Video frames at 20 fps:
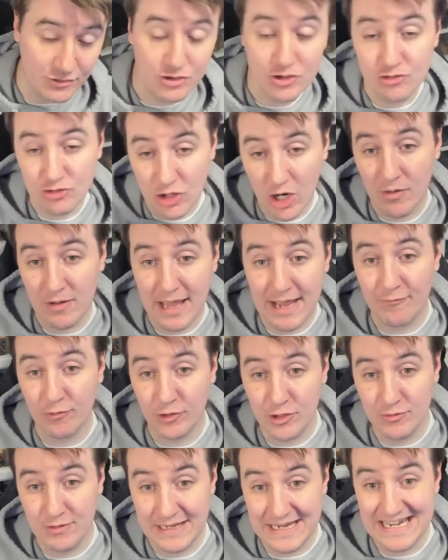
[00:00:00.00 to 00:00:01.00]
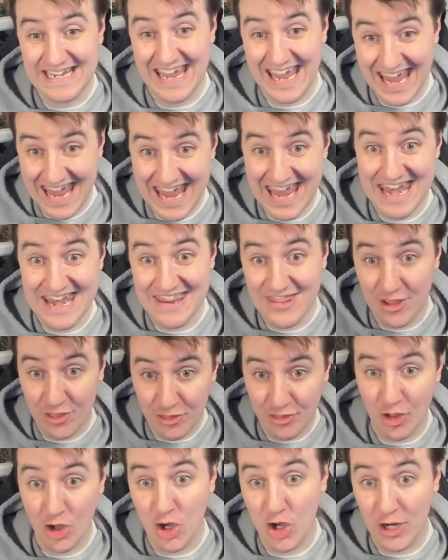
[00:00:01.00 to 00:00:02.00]
you don't have what you need in the
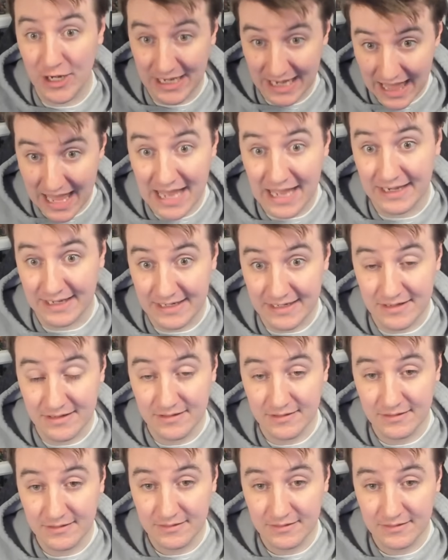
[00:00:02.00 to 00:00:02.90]
third line.